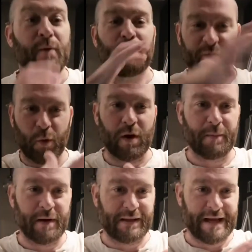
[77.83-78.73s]
We'll talk
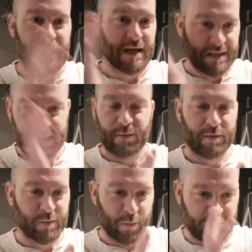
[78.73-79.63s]
about it later.
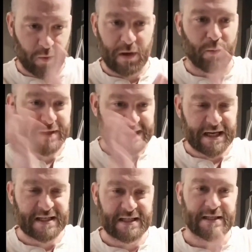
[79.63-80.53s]
We'll talk, we'll
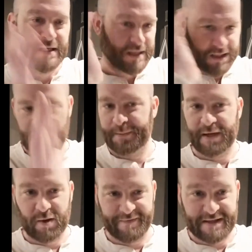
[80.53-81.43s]
discuss. It'll be
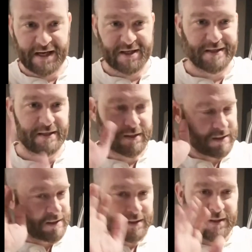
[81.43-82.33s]
a conversation,
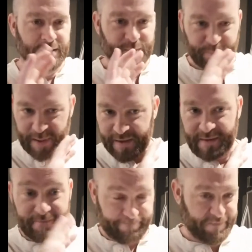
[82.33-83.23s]

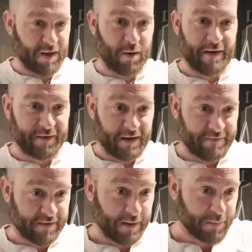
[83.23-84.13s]
but you don't have to get
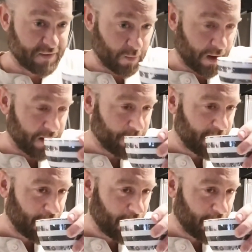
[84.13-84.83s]
verklempt. It's okay.